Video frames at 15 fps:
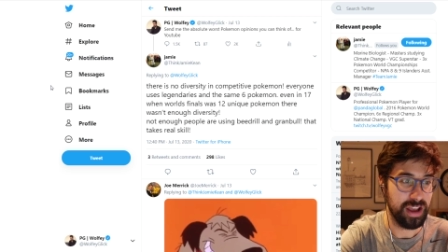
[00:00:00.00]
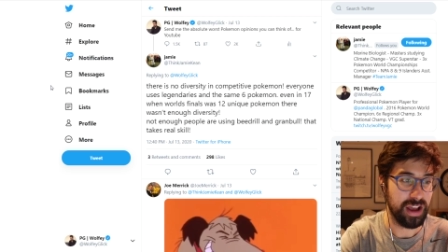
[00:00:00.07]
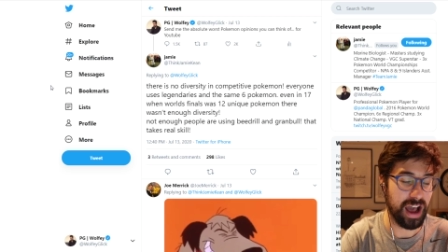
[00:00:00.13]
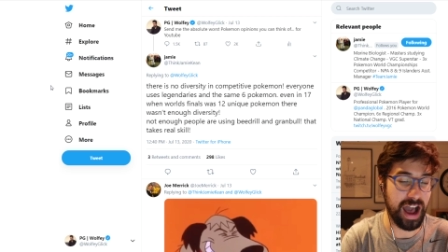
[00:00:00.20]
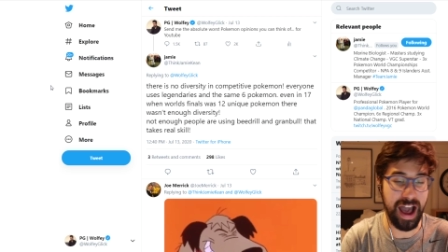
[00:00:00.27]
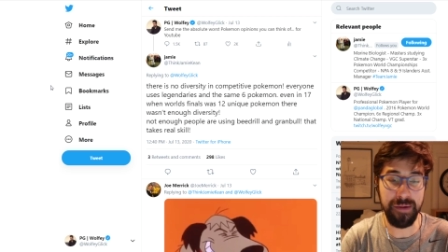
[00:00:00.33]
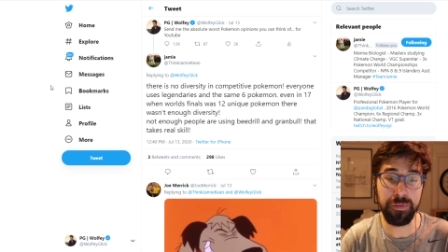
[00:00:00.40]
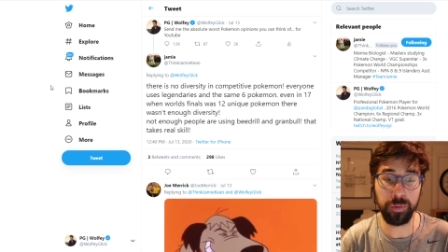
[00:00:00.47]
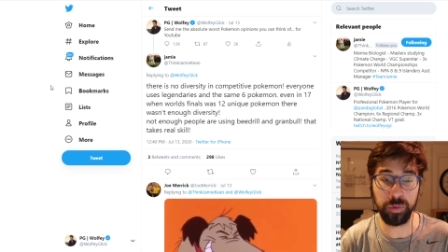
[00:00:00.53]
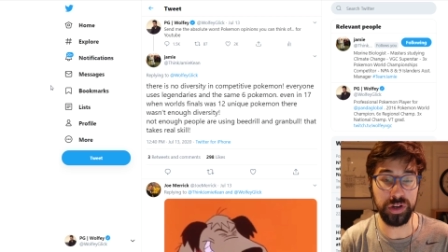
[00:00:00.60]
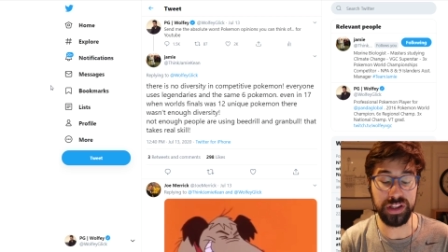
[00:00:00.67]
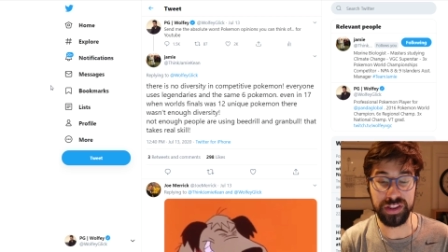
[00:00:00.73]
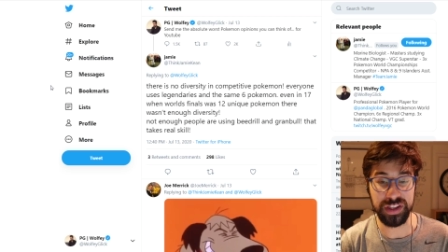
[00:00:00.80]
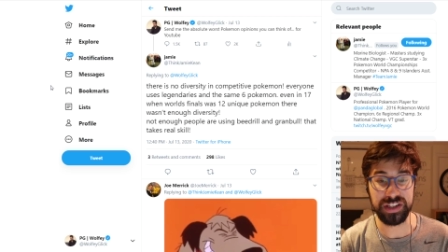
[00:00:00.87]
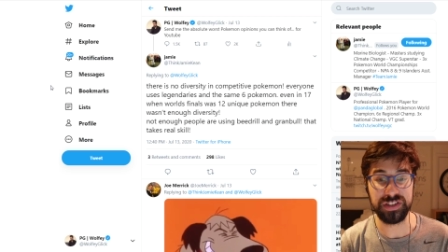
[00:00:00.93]
I've been
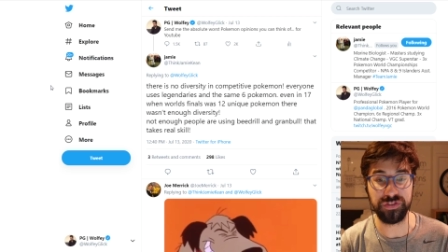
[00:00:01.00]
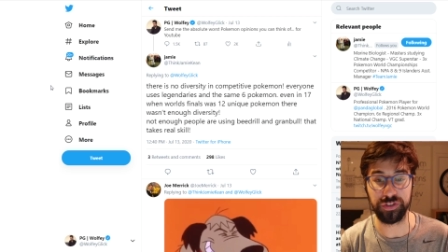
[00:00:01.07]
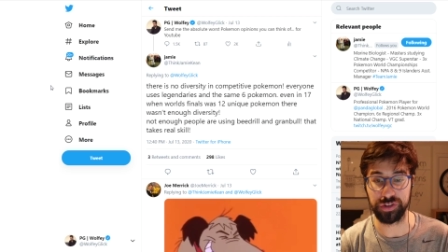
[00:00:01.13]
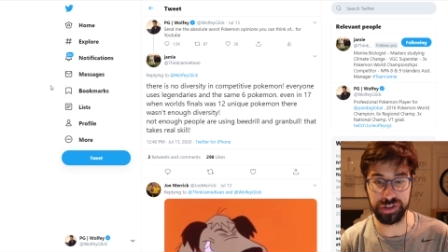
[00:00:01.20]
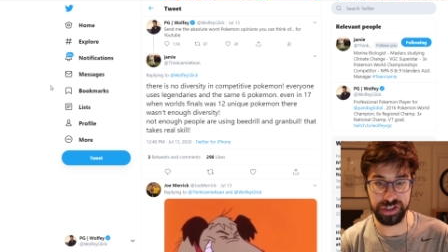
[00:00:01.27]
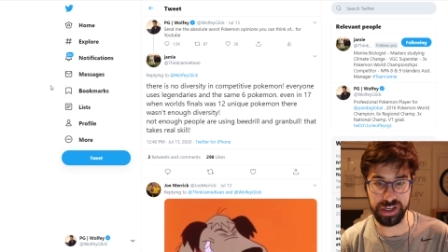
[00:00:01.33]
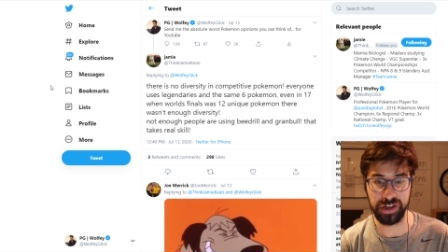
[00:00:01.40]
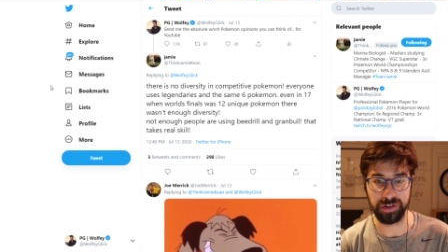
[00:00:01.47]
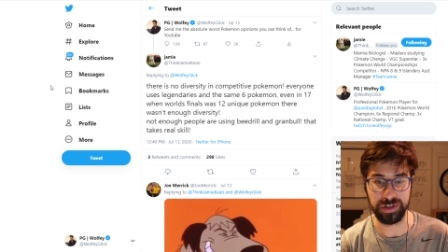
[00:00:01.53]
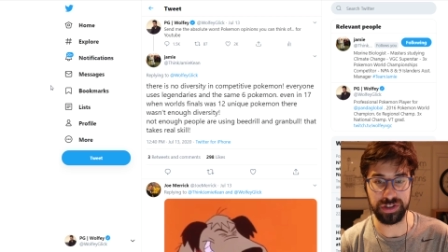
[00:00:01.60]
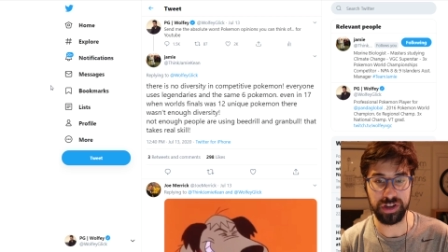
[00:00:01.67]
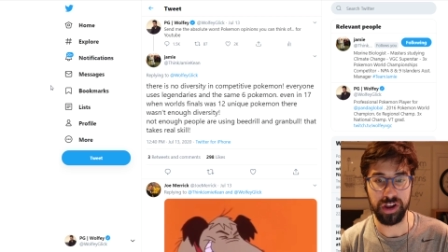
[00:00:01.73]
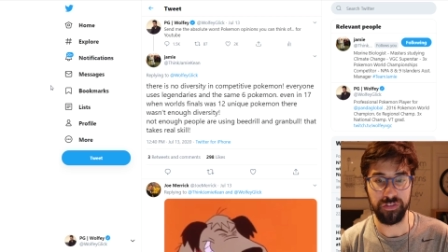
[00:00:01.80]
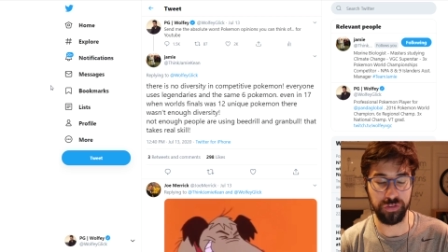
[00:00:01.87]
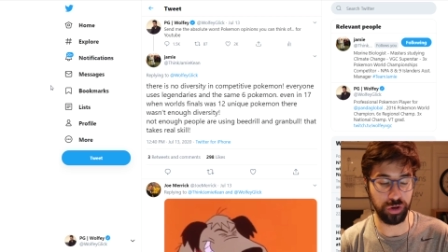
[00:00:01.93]
reading this for
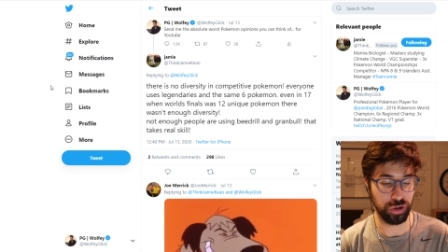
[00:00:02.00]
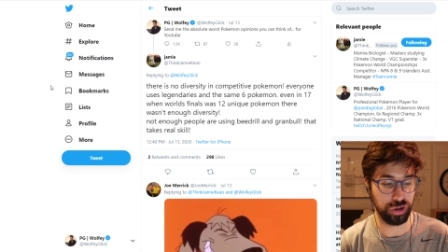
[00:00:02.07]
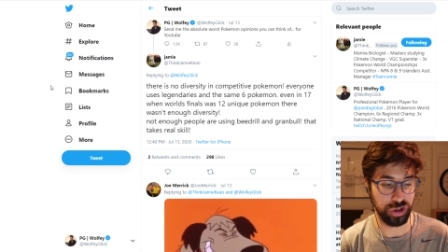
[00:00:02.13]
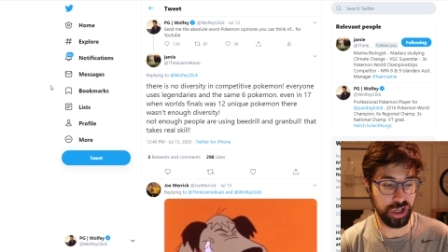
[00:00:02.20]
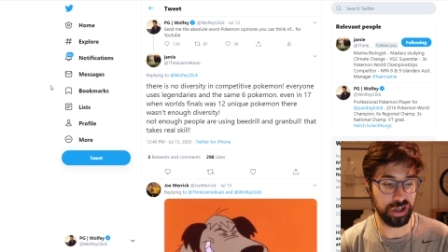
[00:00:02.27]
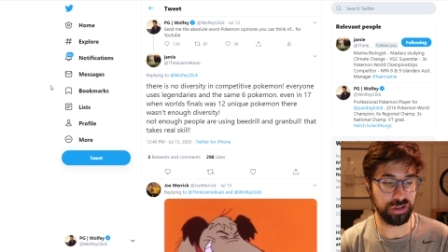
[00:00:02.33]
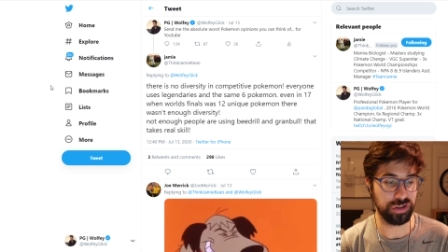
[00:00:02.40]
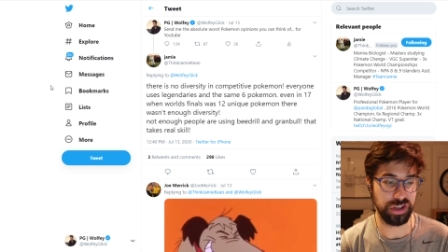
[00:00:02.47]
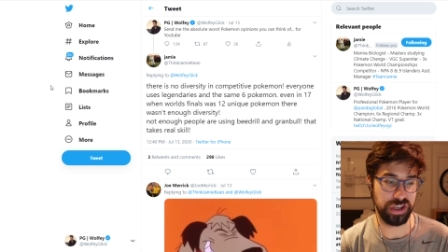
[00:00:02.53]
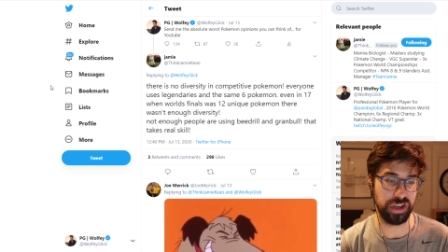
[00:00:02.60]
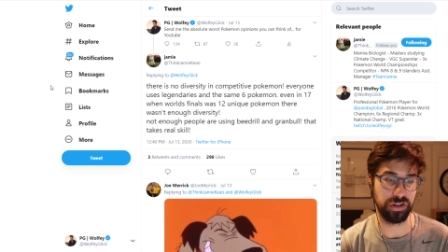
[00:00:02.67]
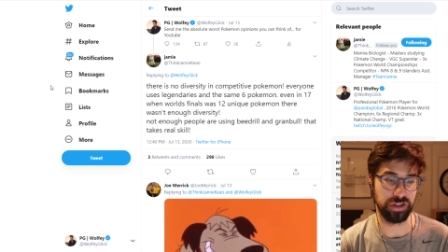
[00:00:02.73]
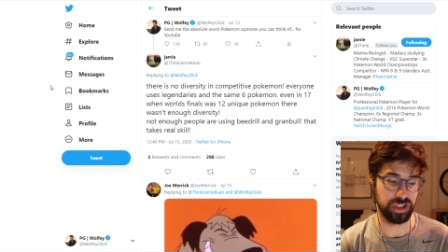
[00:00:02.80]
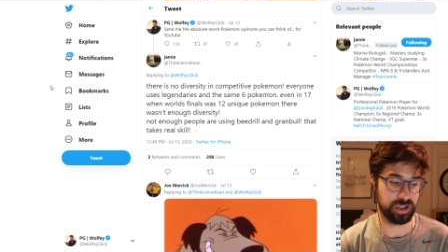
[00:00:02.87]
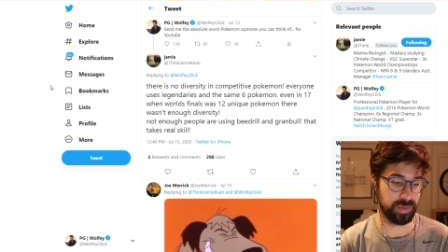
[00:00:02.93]
years, for literally
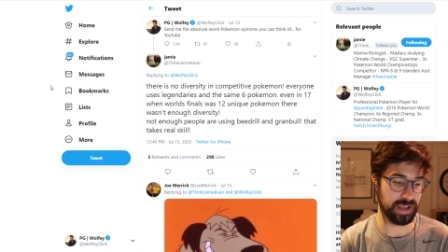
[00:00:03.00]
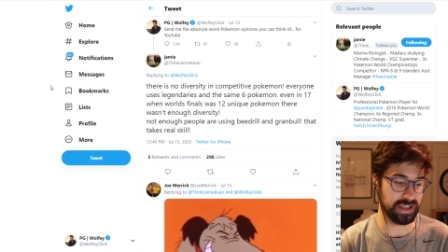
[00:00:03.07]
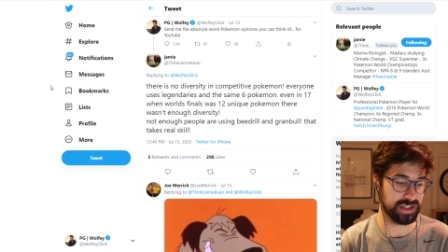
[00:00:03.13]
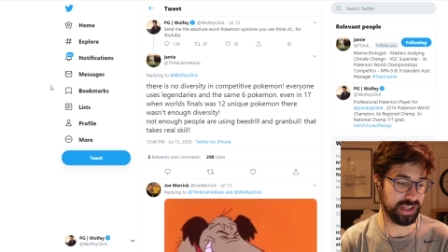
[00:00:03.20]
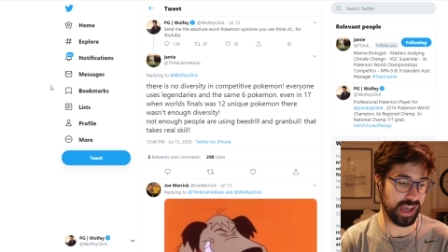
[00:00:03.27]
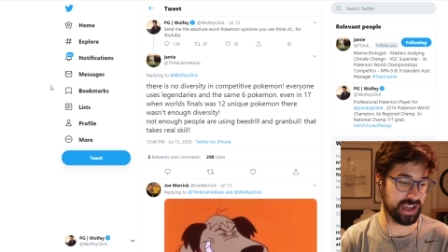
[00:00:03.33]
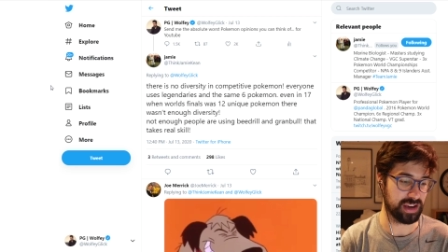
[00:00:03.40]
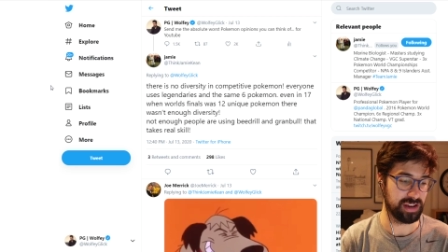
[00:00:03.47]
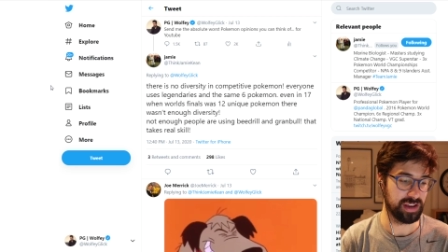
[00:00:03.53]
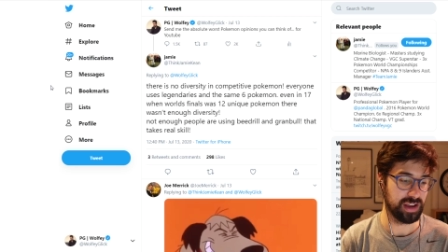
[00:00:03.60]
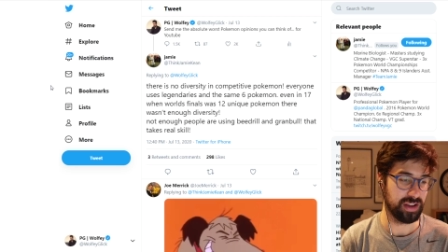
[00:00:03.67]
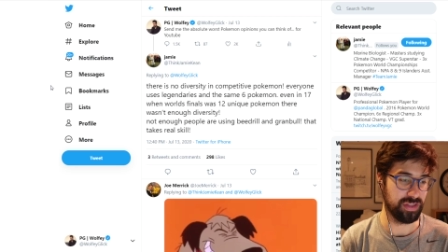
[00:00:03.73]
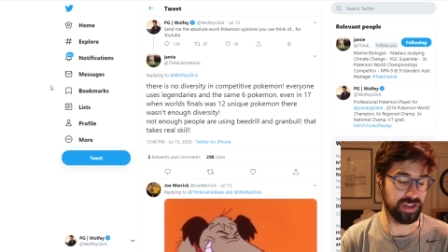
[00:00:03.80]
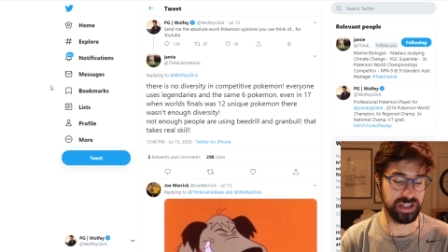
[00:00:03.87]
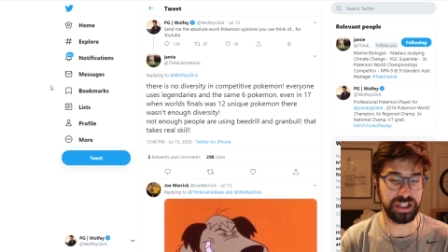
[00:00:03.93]
years, because like
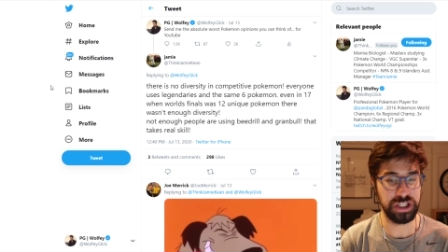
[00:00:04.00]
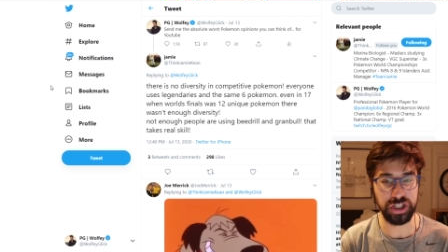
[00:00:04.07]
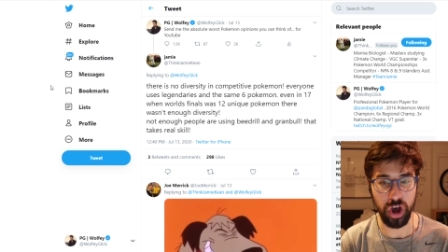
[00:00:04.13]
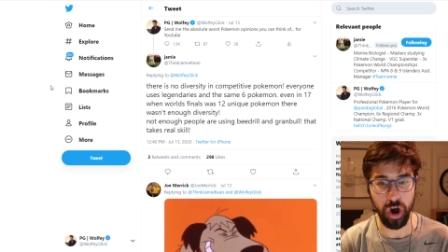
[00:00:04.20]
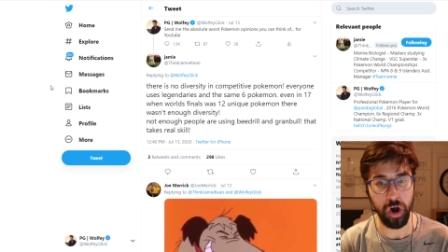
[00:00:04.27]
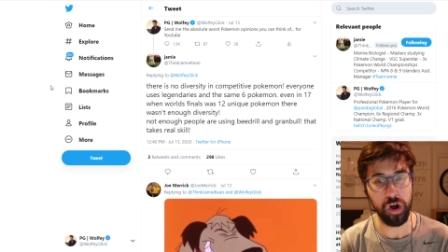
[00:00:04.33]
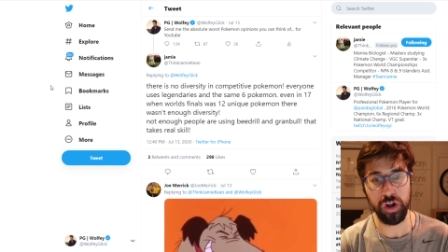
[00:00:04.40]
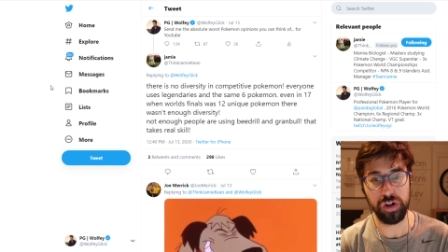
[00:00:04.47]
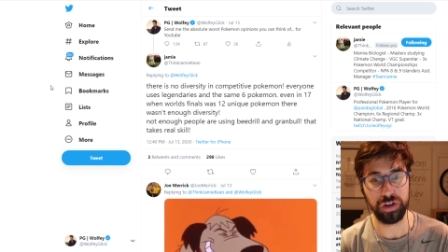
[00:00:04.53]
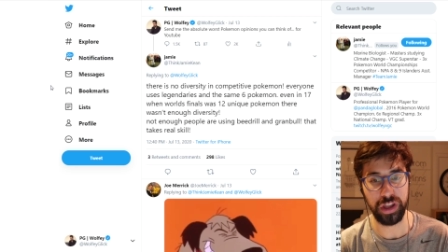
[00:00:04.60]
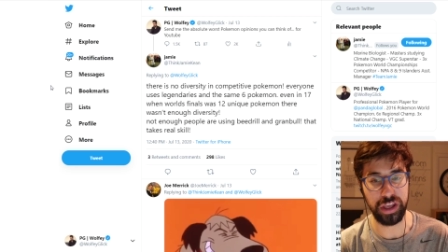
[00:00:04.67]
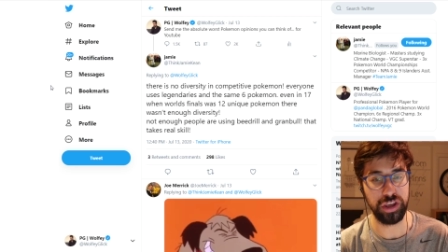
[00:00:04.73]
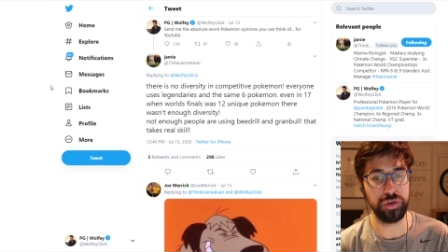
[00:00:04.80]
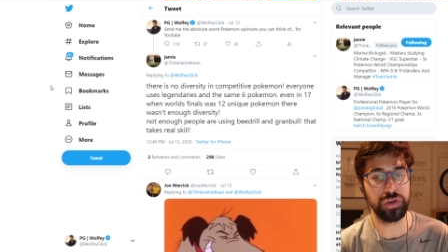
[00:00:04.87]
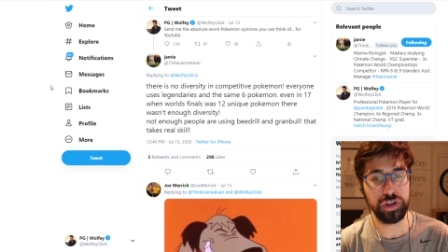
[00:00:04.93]
this is all
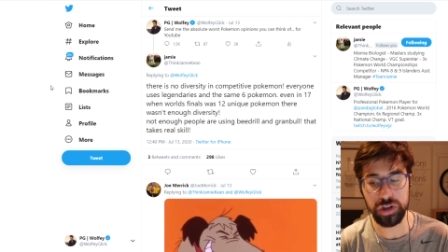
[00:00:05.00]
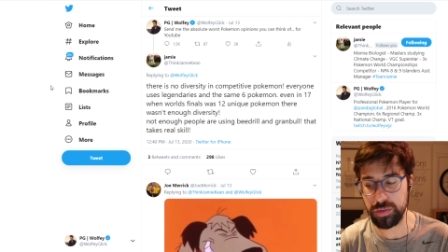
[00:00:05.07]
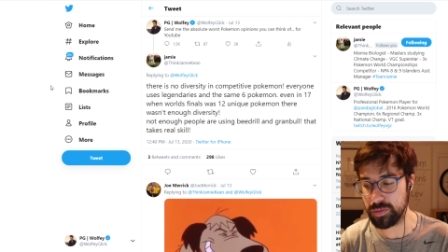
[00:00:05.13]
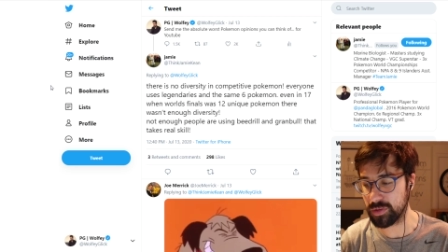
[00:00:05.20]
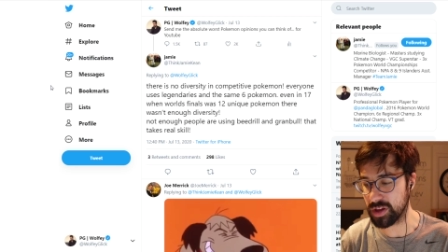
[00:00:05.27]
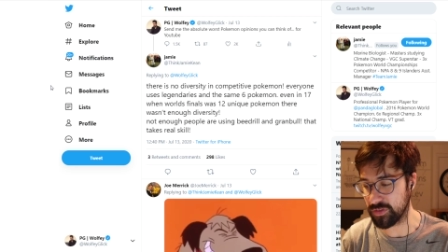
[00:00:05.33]
like YouTube.